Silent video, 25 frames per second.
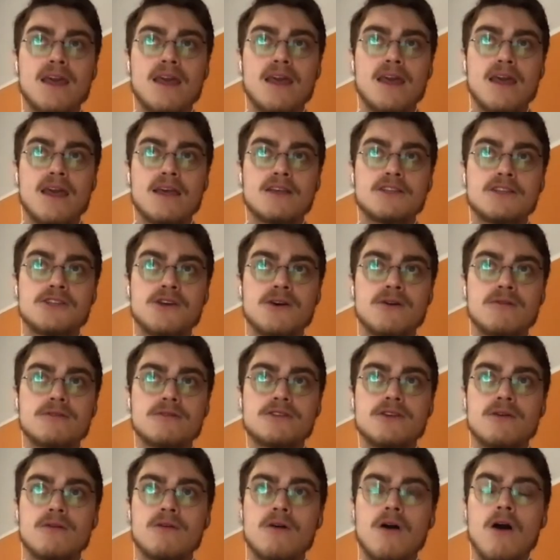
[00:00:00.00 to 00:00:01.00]

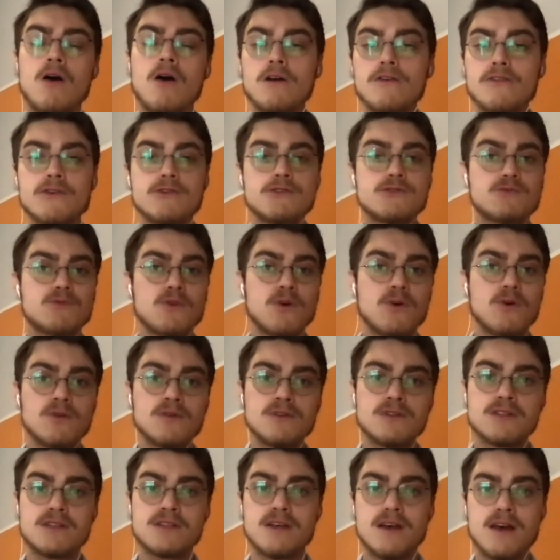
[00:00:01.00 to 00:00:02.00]
So all of those
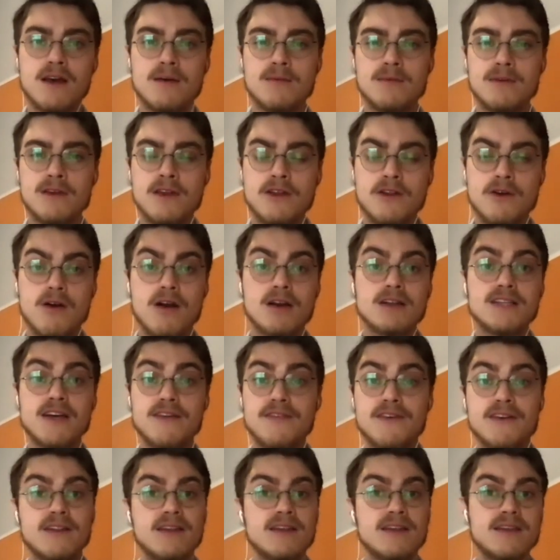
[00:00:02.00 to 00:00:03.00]
roles are
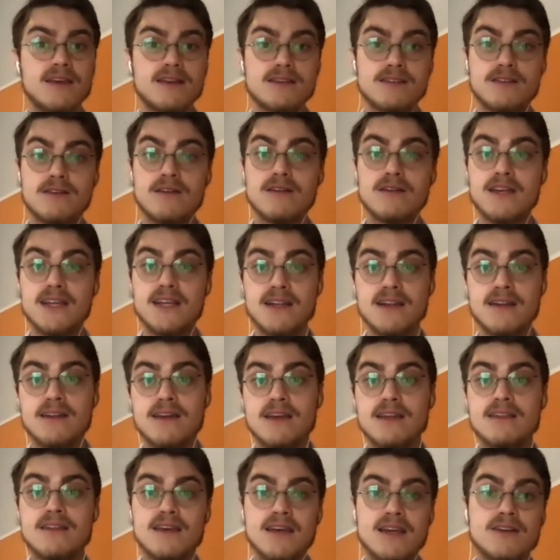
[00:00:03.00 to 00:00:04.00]
definitely things that are needed
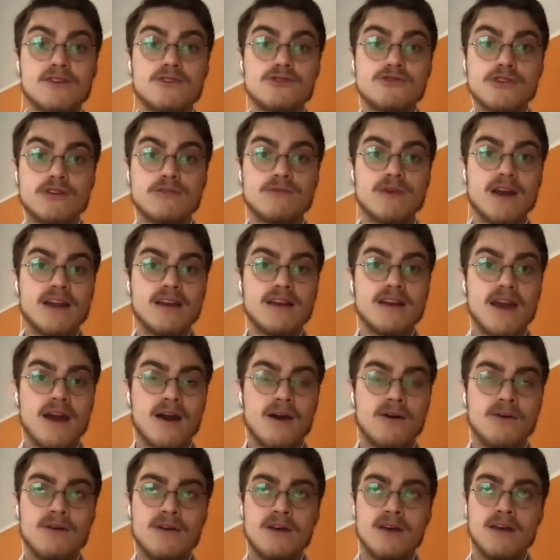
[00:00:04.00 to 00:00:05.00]
in the industry right
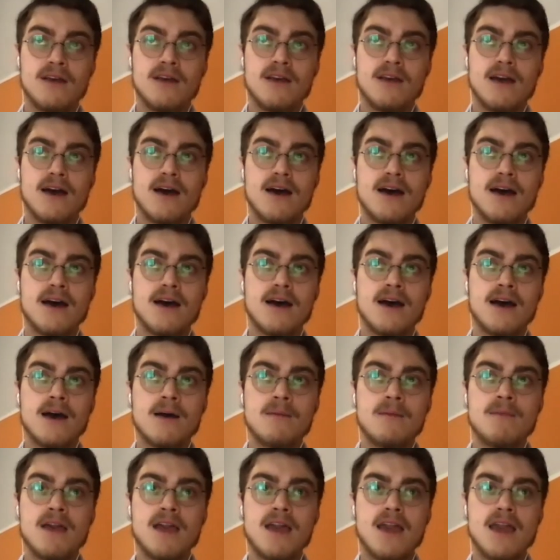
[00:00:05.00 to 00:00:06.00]
now.
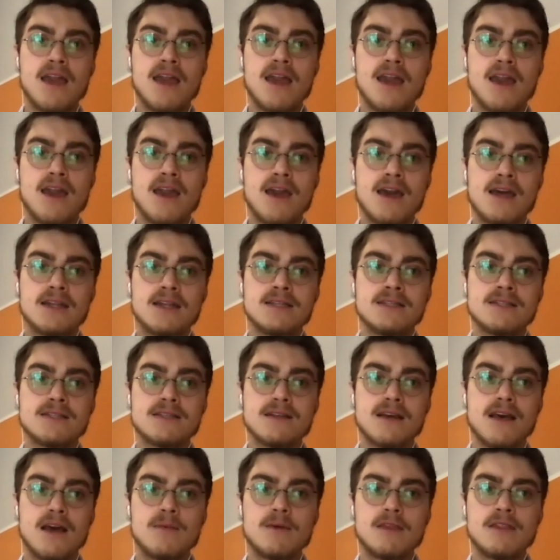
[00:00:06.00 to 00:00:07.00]
And
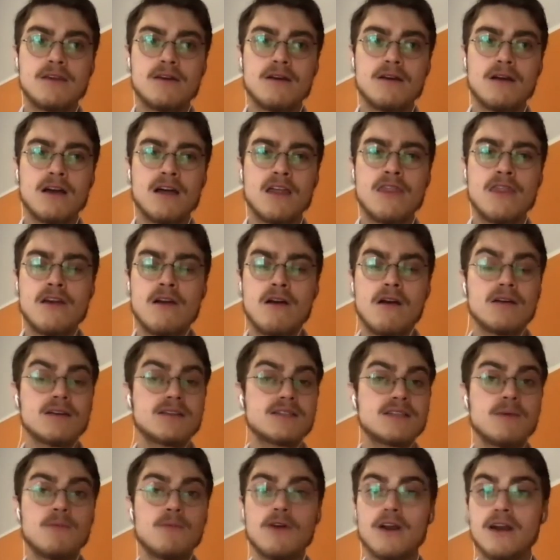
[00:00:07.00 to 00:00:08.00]
I mean, there are
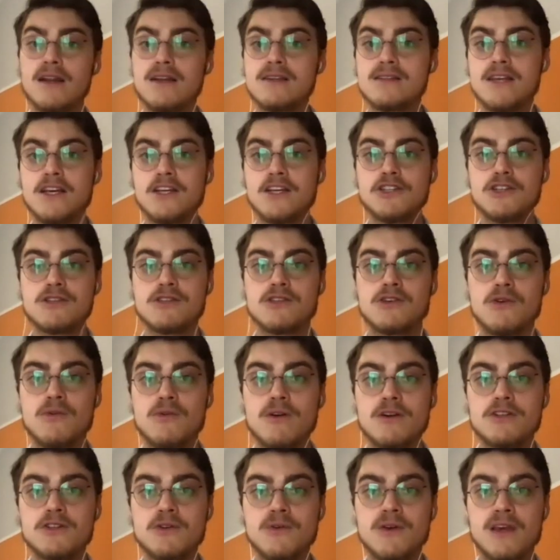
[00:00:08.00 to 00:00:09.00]
some organizations who
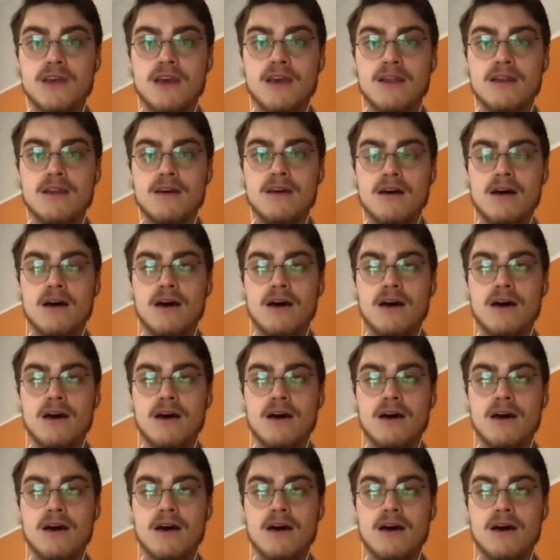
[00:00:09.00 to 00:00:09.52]
are doing it on